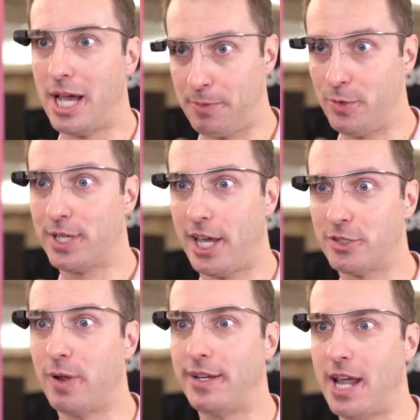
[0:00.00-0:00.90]
top use
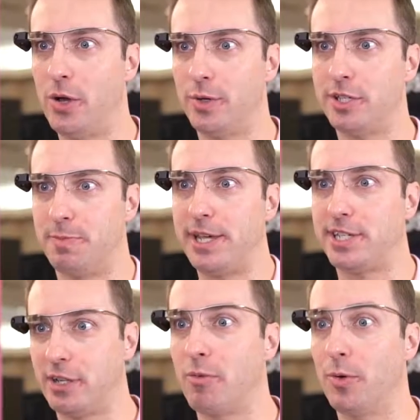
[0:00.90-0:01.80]
case right now is
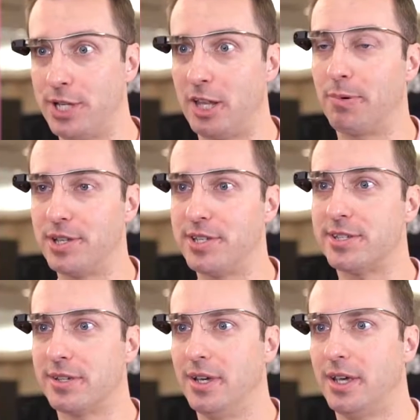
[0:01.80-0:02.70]
basically remote
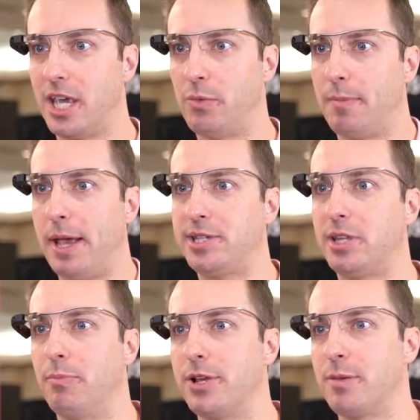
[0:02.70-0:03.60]
telepresence. Can we
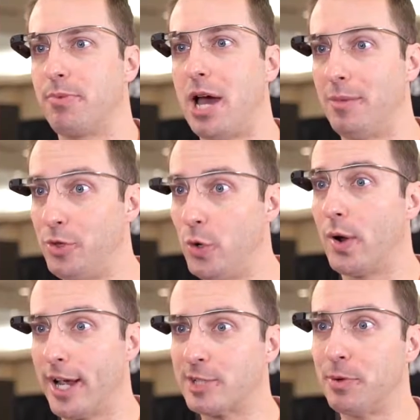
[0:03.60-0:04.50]
basically bring the problem to
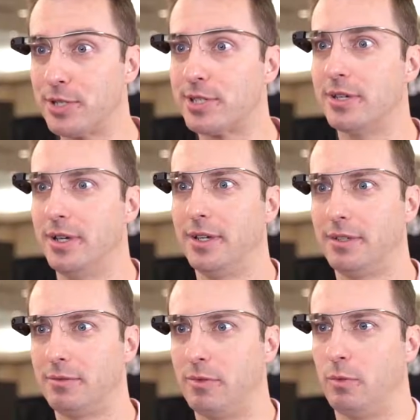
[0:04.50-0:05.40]
our experts?
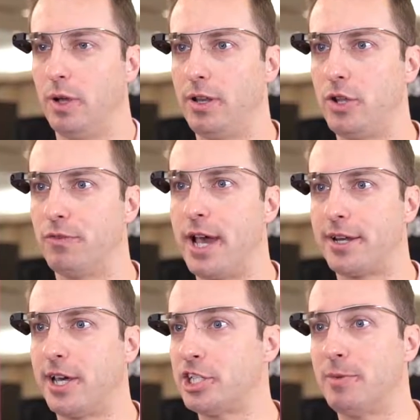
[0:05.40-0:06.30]
when you've
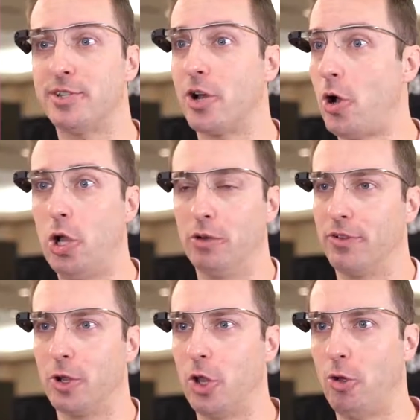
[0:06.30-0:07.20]
got customers that are all
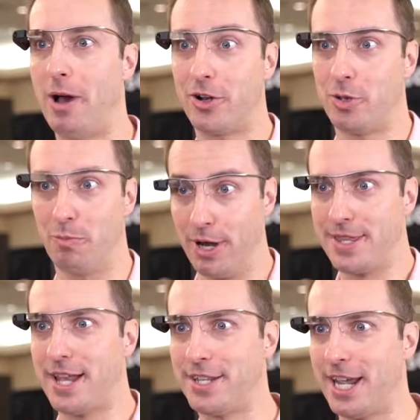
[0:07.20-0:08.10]
over the globe, how do you
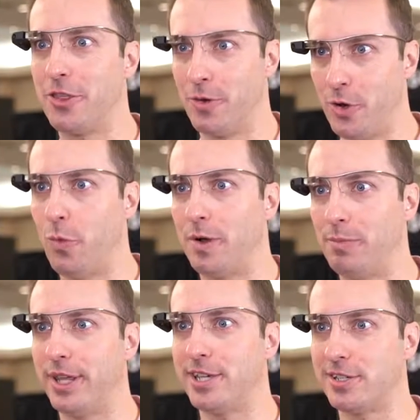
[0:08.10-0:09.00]
bring that together into
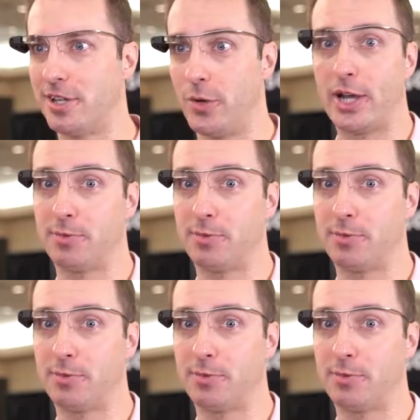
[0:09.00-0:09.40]
one place? And your